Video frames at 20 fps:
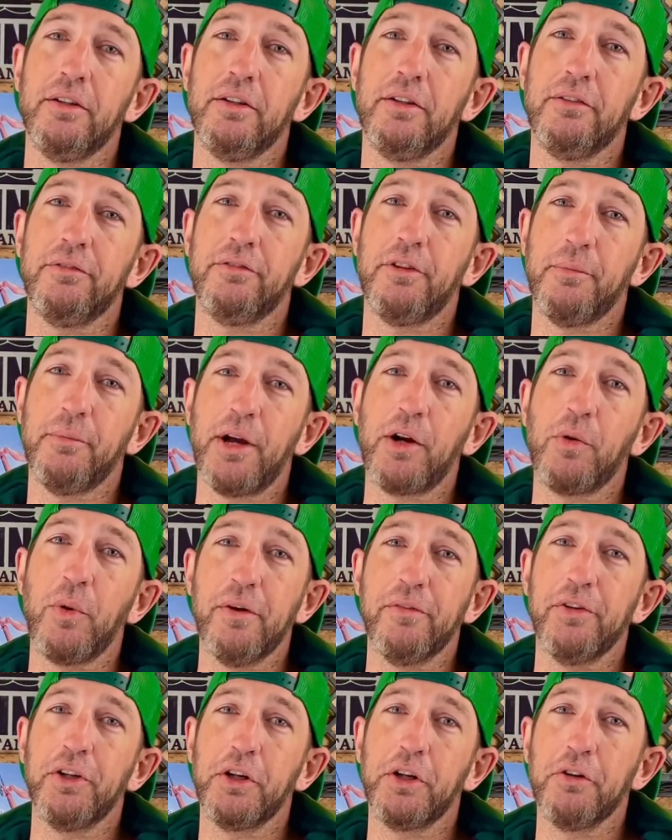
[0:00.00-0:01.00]
from my
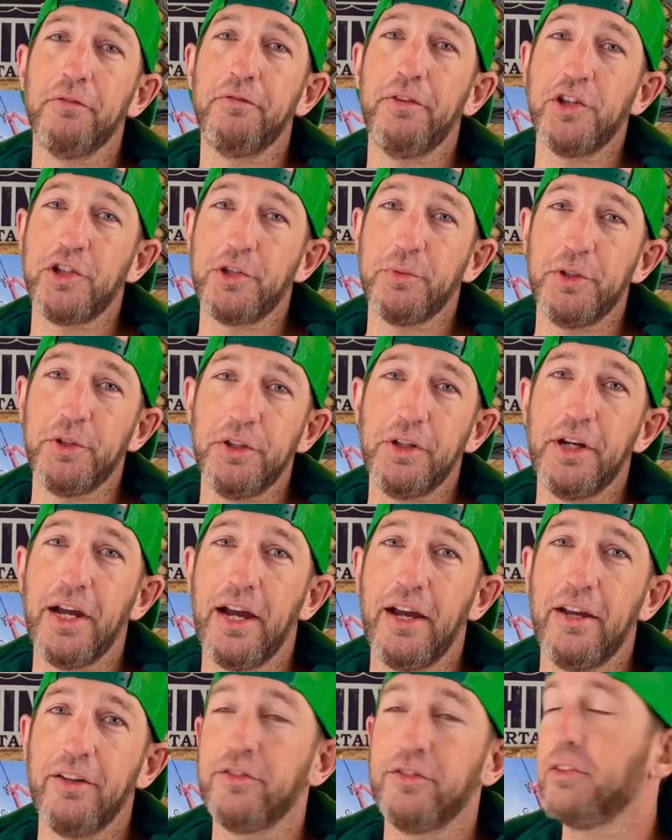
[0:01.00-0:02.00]
quiver to go fishing with you
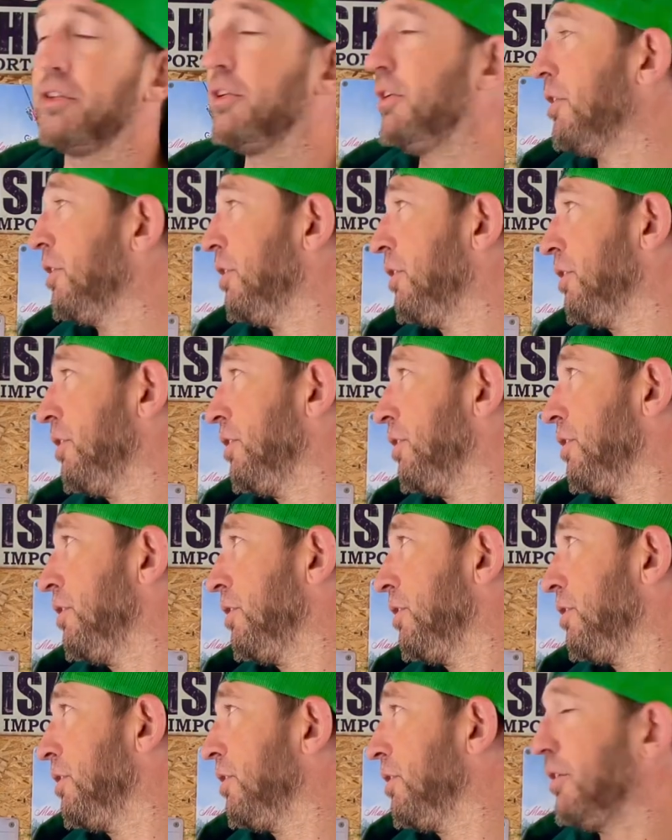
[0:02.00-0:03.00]
guys,
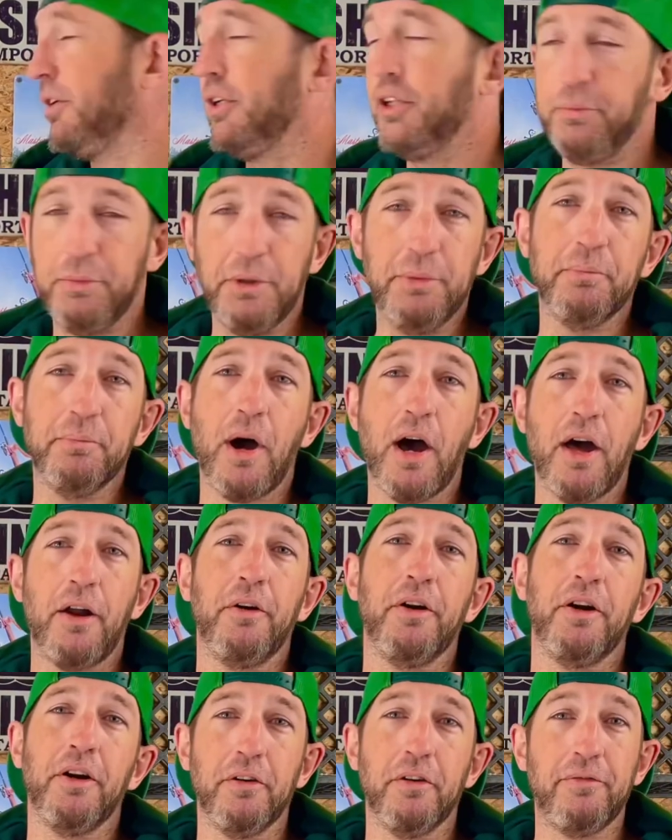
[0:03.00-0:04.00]
it'd be
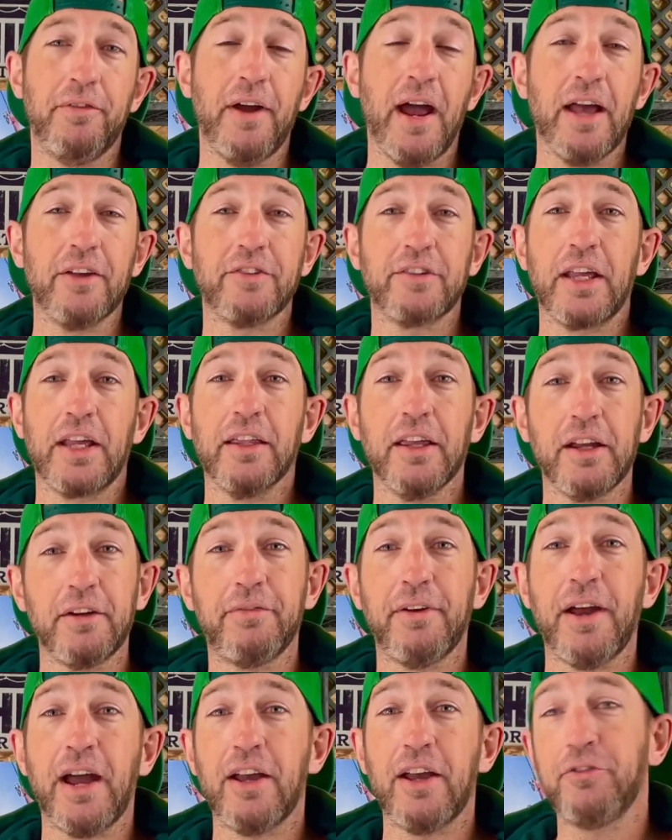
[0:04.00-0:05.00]
moderate or fast. I like
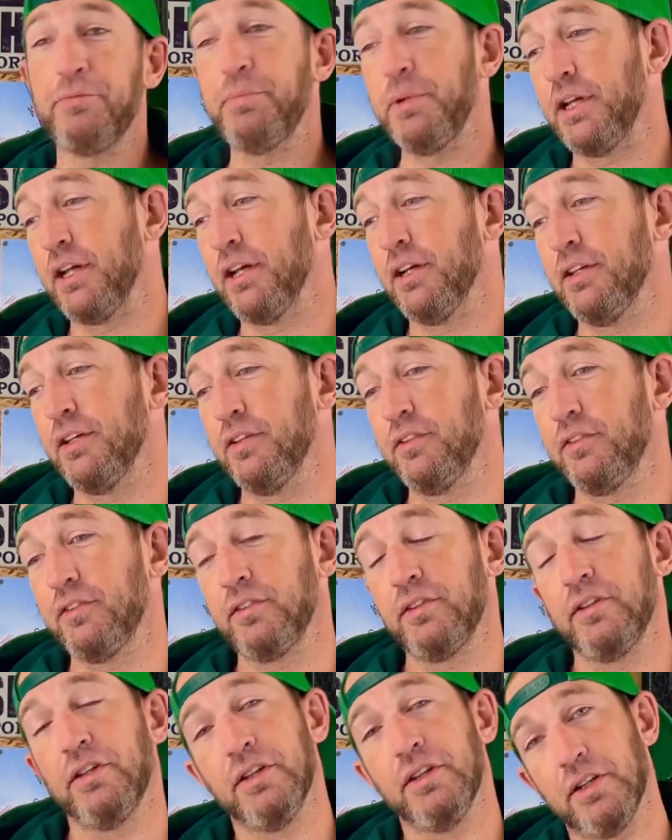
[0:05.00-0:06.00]
fast
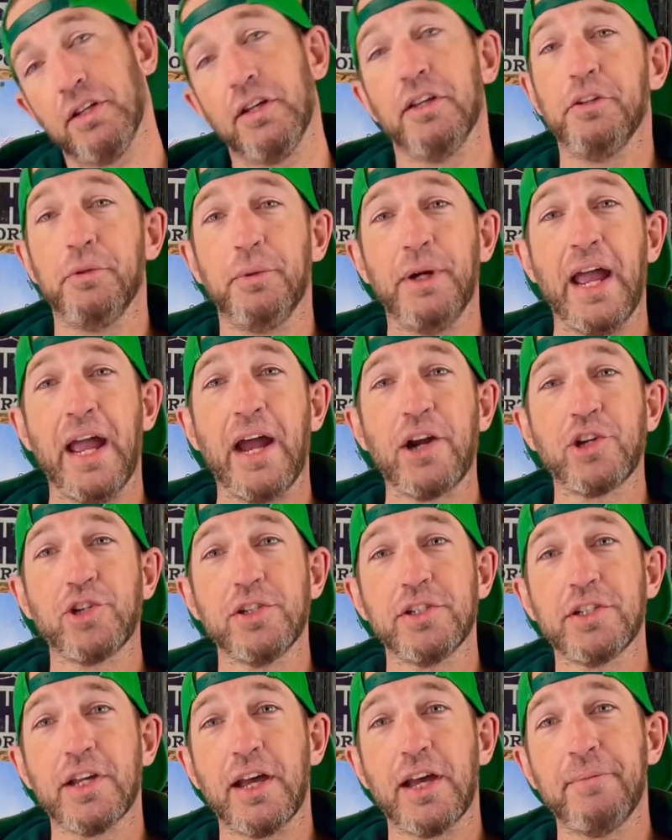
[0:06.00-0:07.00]
because the
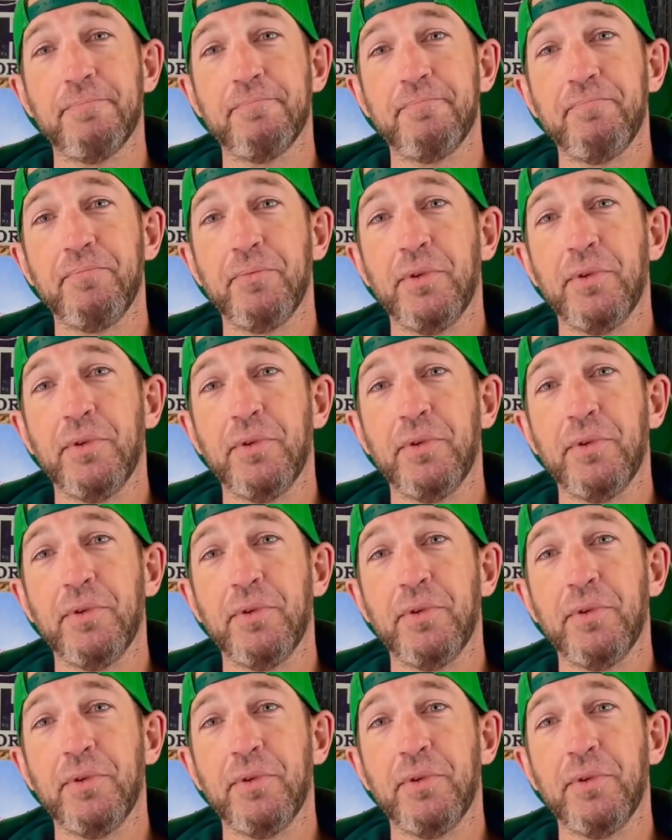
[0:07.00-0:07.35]
reaction time.